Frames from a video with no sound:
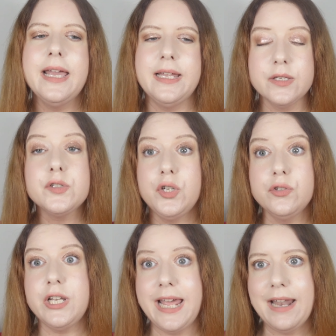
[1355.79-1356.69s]
It is
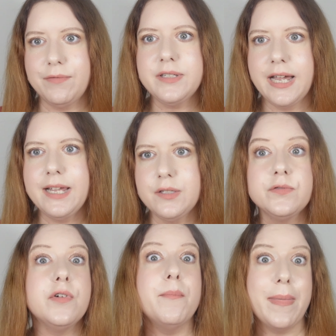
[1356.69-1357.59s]
usually advertised
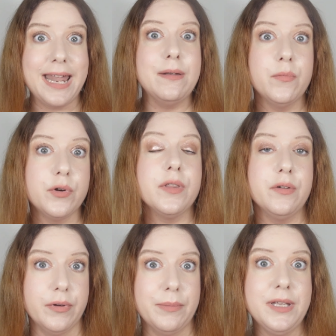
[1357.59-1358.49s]
for men more
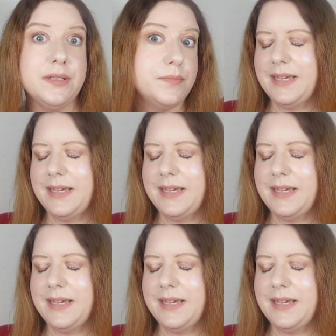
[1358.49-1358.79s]
than women.